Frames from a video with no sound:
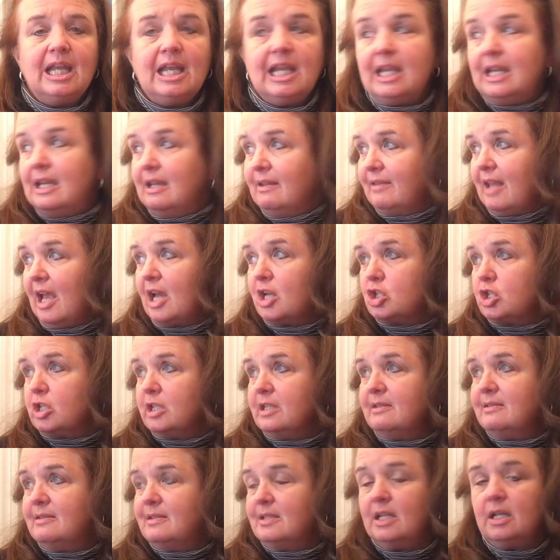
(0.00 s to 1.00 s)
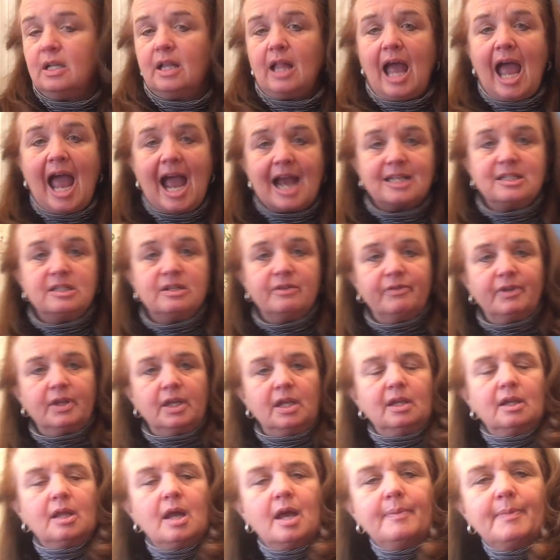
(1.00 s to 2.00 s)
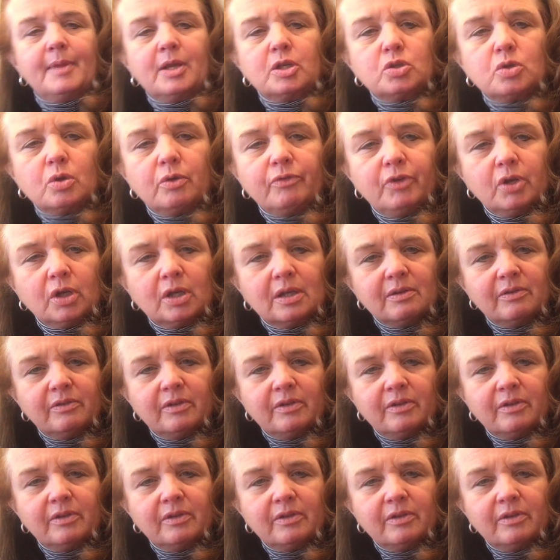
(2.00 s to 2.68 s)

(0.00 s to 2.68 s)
It is actually still actively, I'm not sure if you can